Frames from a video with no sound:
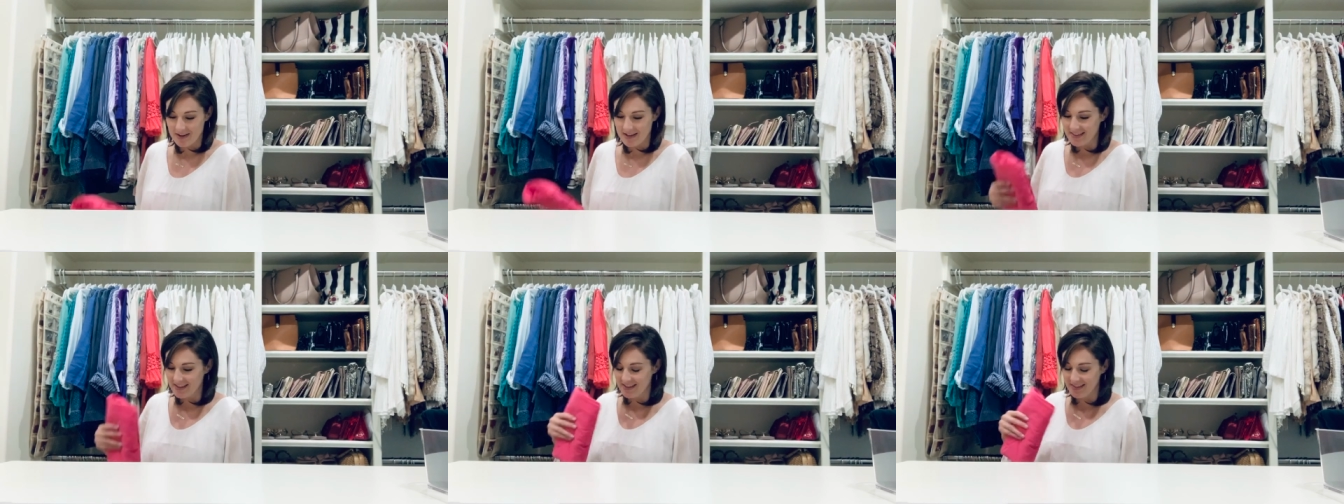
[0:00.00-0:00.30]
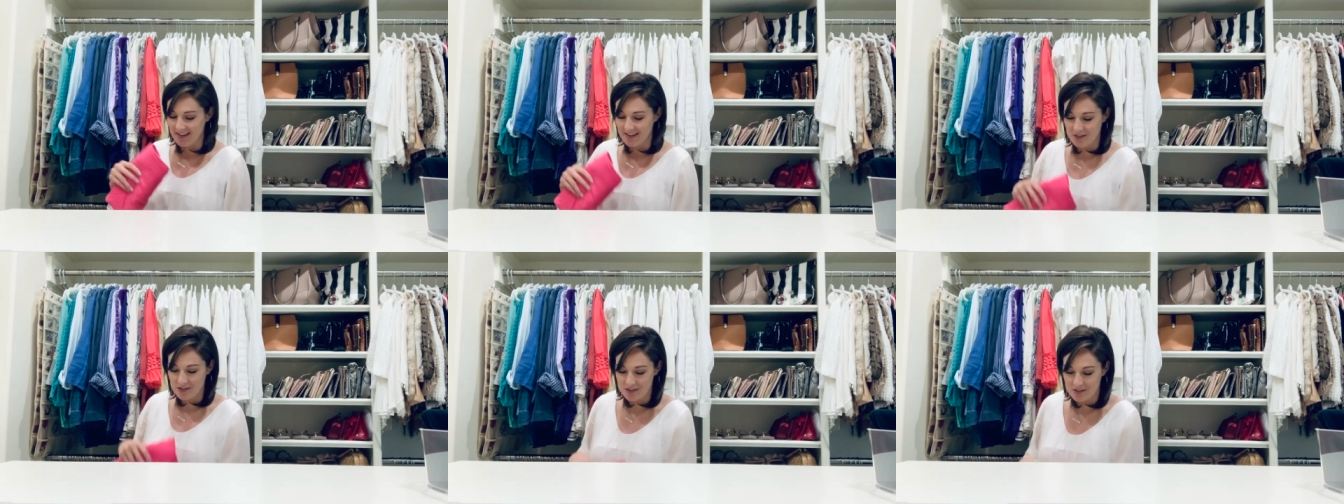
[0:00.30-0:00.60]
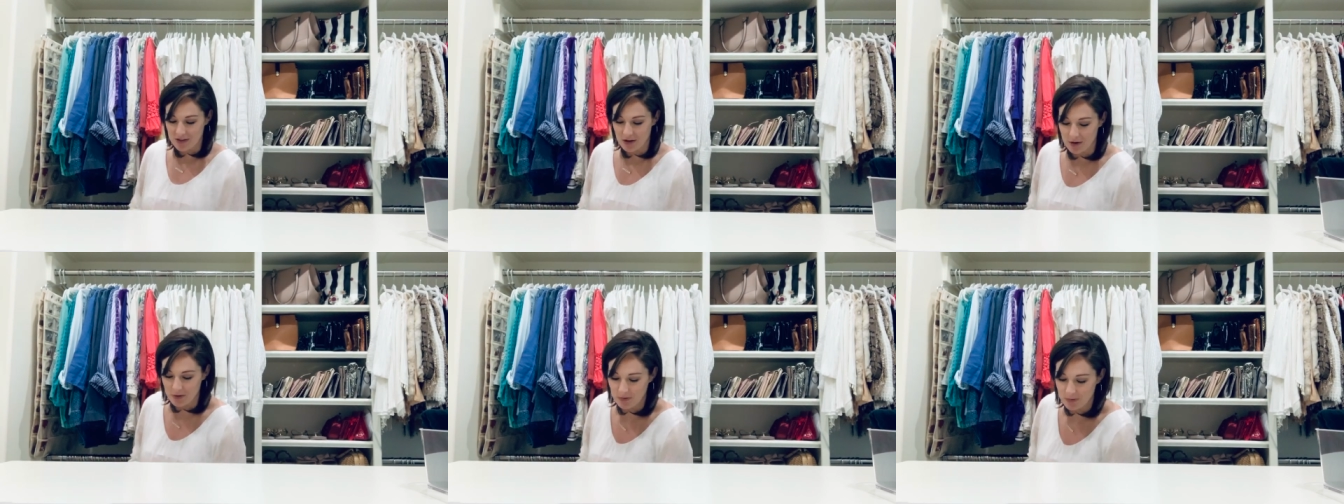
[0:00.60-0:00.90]
and then they
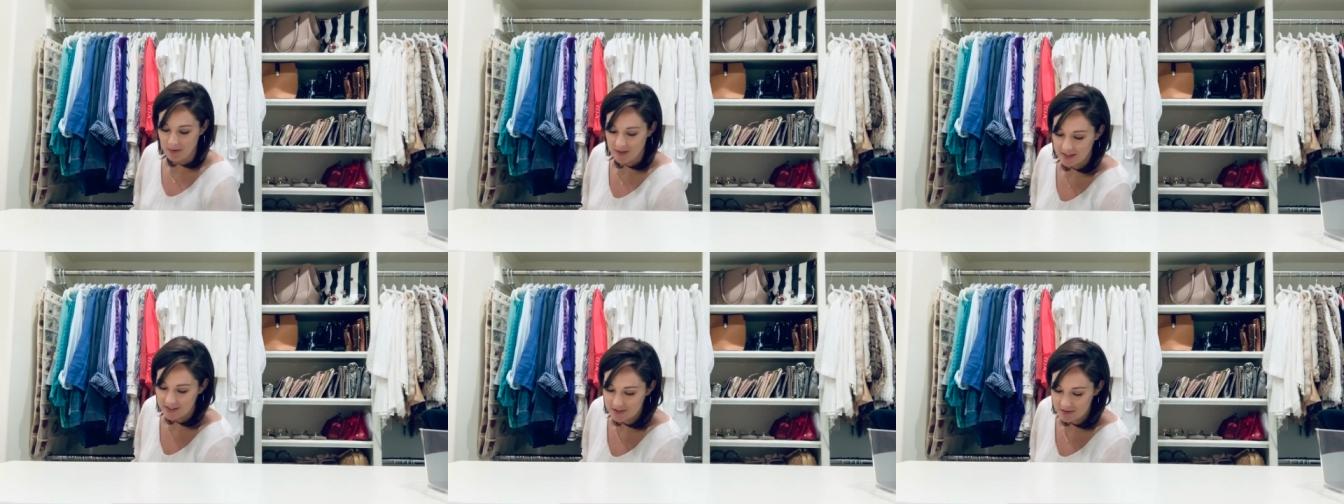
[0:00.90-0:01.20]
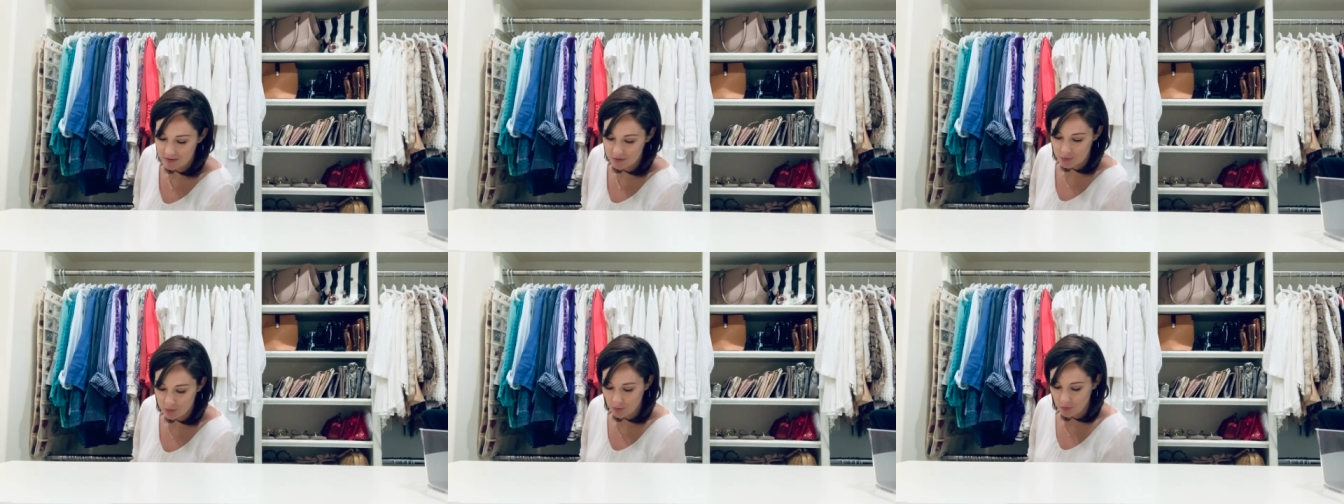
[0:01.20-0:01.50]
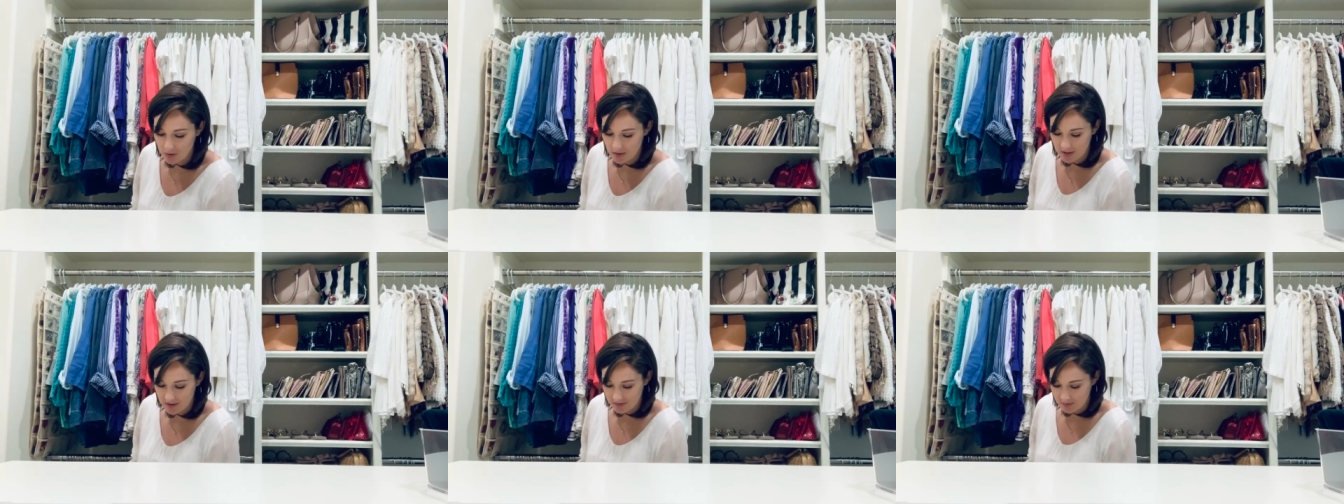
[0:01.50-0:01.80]
just go into the
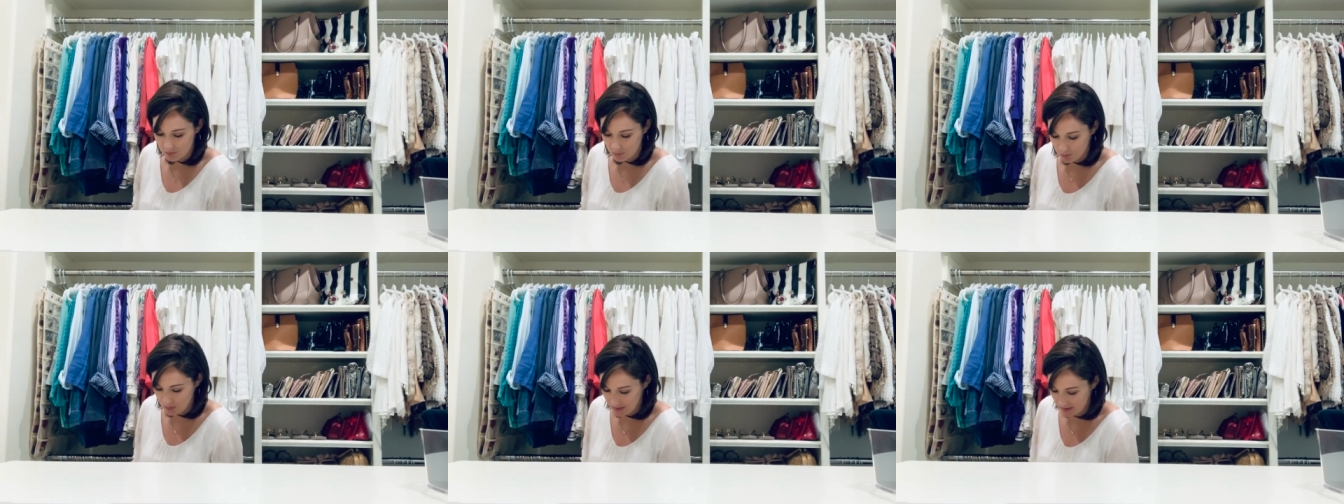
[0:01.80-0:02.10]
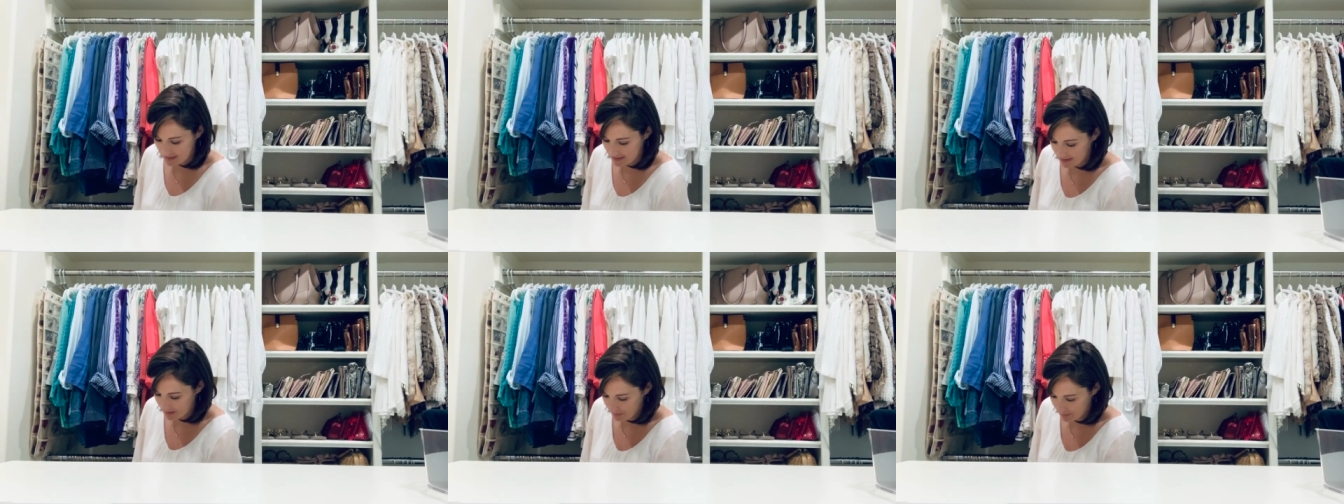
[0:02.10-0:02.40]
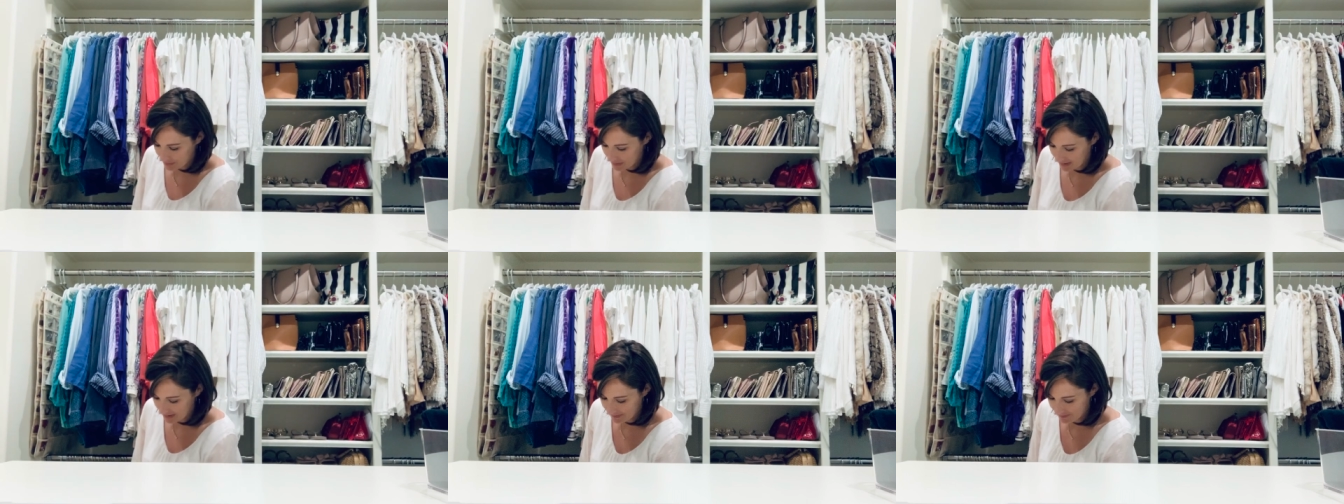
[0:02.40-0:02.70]
drawer really
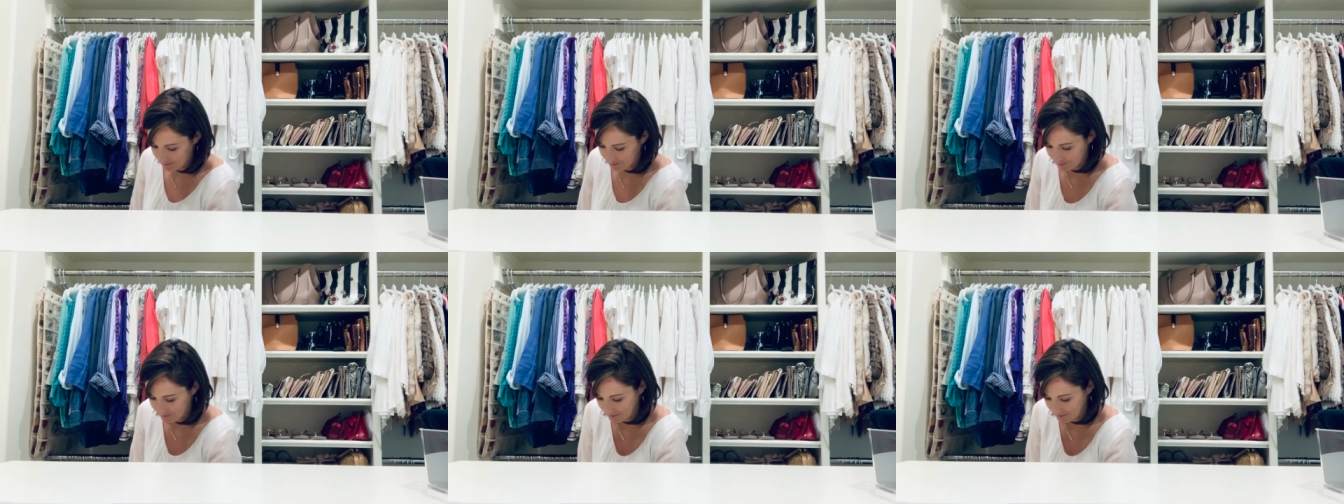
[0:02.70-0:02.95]
simply.